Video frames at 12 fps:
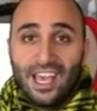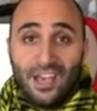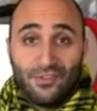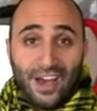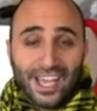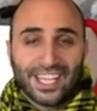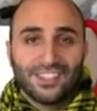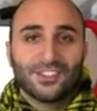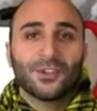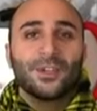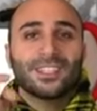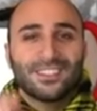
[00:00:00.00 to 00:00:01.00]
If I can
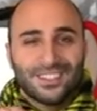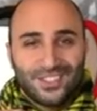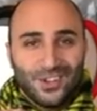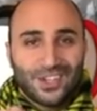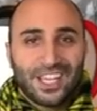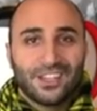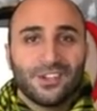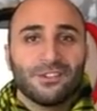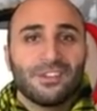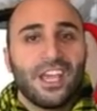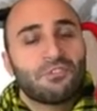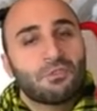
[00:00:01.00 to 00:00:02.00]
do it, so can you.
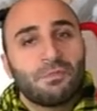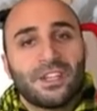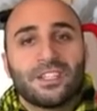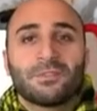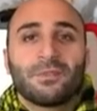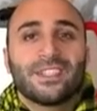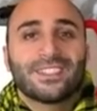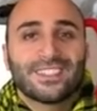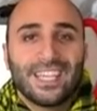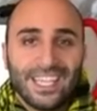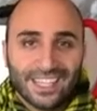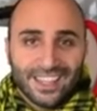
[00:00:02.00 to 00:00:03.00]
Everybody's been
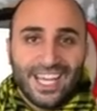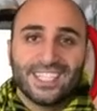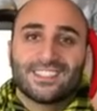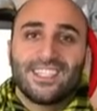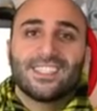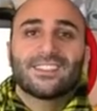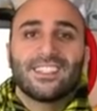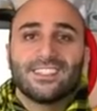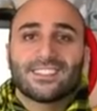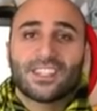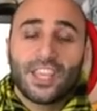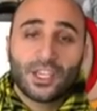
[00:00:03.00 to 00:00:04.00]
saying that
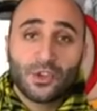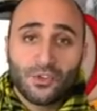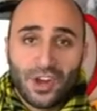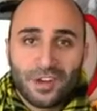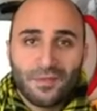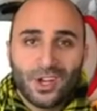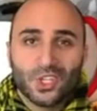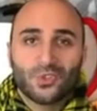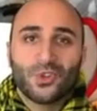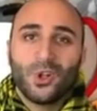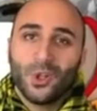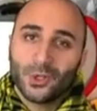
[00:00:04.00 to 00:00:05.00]
sentence. Thank you very much for
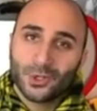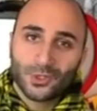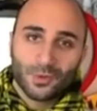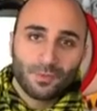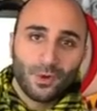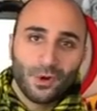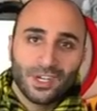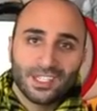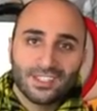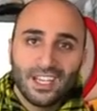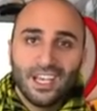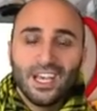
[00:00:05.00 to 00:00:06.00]
all your support.
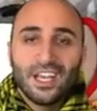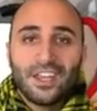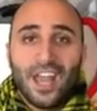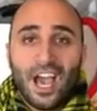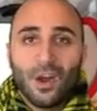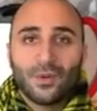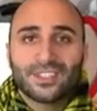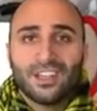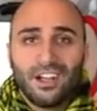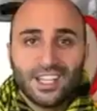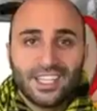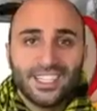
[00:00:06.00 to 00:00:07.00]
Now it's
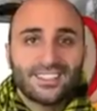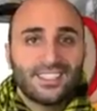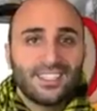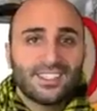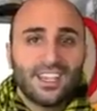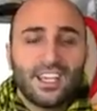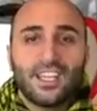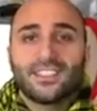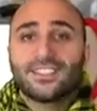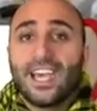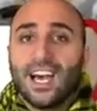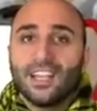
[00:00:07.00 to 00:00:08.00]
holiday season and it's
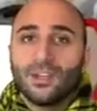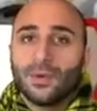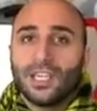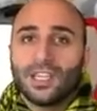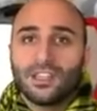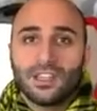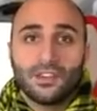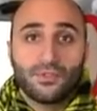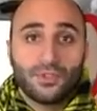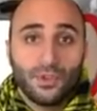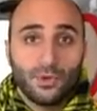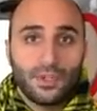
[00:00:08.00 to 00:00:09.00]
Halloween in a
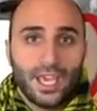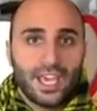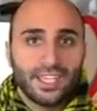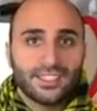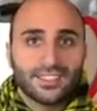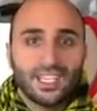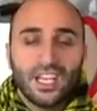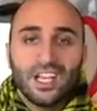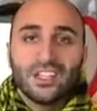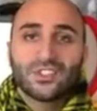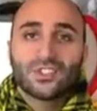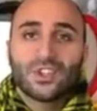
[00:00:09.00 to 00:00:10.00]
few days.
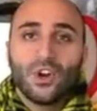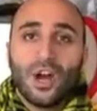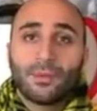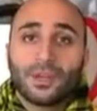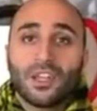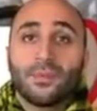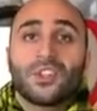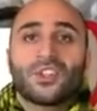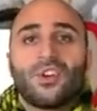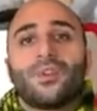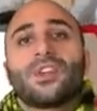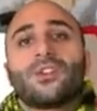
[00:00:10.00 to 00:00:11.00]
So I'm gonna be
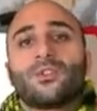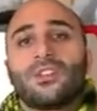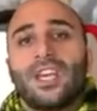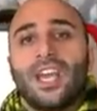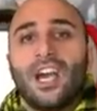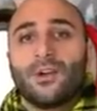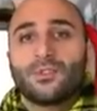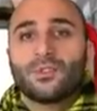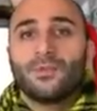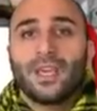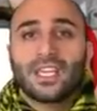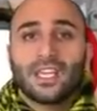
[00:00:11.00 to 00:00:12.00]
showing you today how to
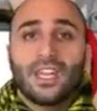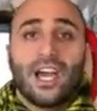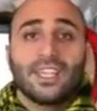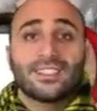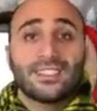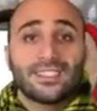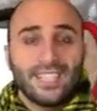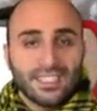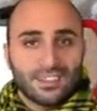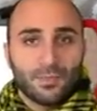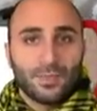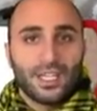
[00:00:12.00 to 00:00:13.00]
make a nice
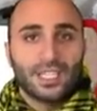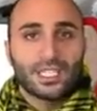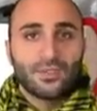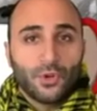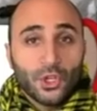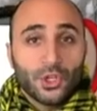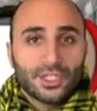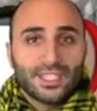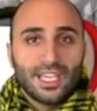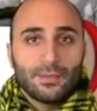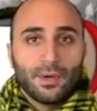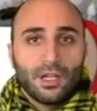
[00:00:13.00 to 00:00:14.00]
centerpiece for your
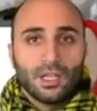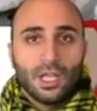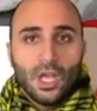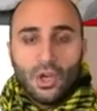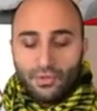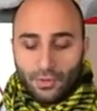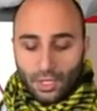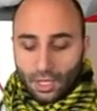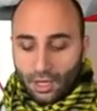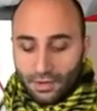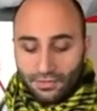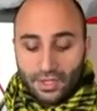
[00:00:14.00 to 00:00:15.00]
table full
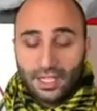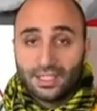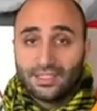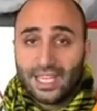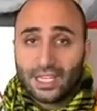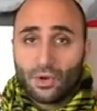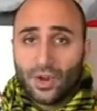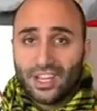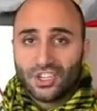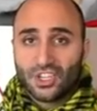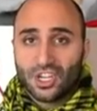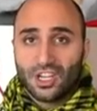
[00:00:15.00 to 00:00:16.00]
of
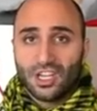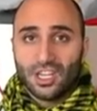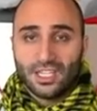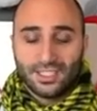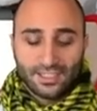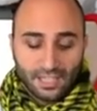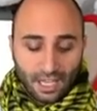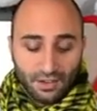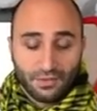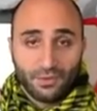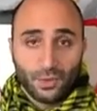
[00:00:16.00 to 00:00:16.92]
decoration and stuff.